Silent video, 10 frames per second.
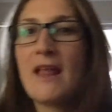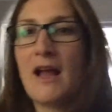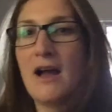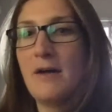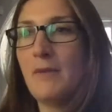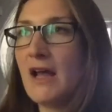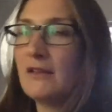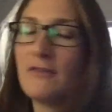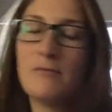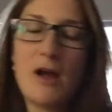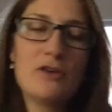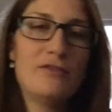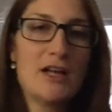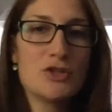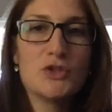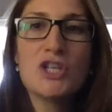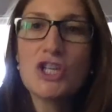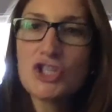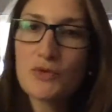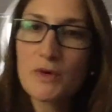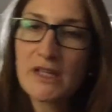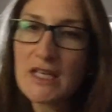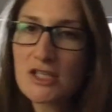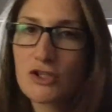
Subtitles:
I love myofascial tissue release,